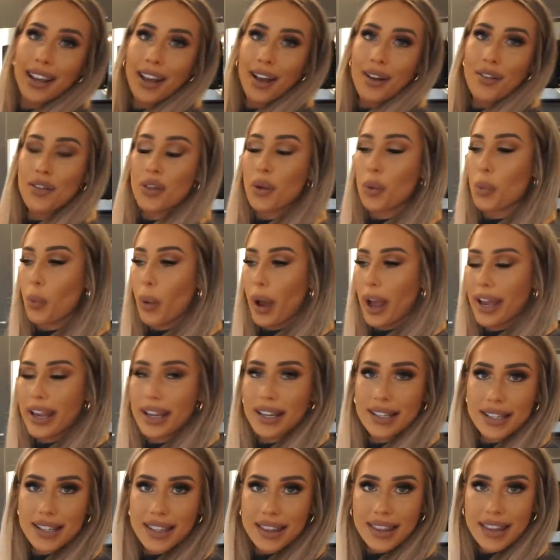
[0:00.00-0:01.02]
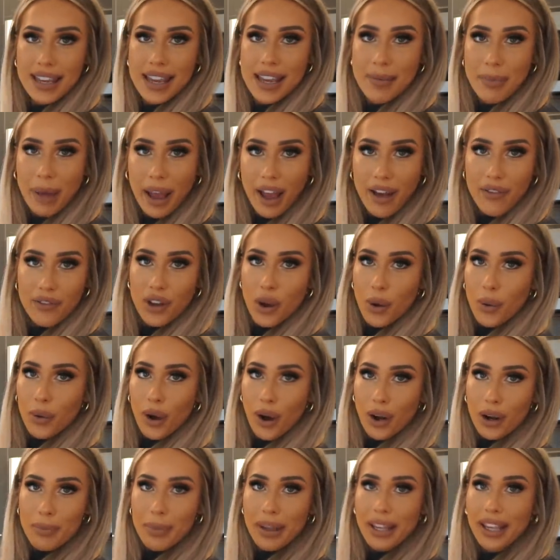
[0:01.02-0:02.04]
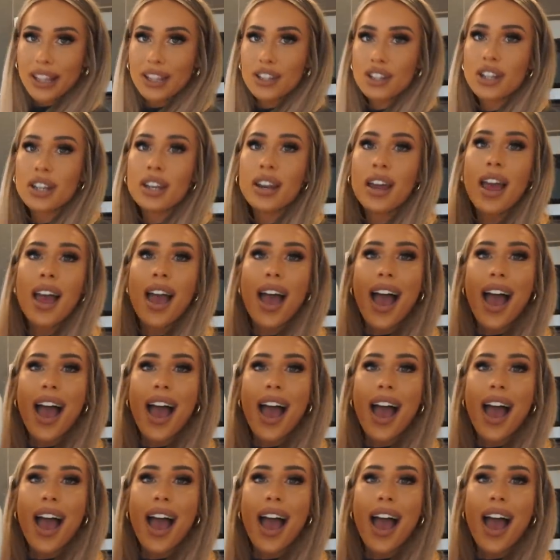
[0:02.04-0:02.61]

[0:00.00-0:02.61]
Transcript: of the white theme I have going on in my kitchen.